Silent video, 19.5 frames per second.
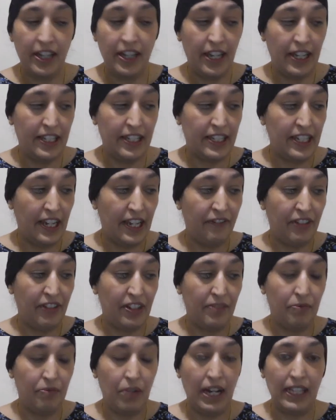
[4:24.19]
David
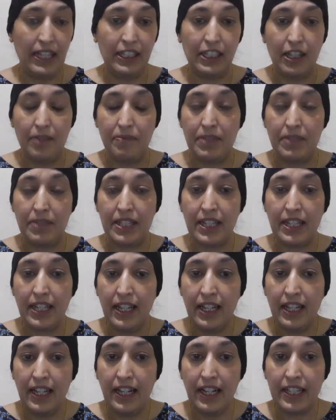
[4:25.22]
Walliams,
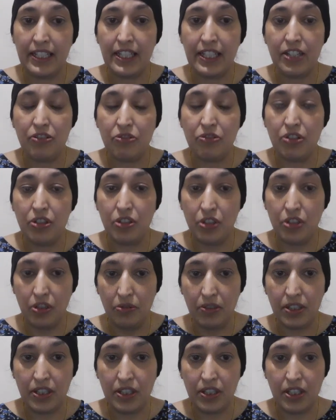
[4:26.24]
has
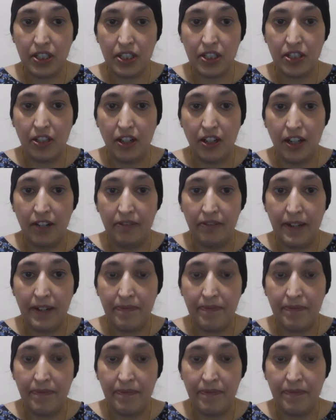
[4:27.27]
introduced the story.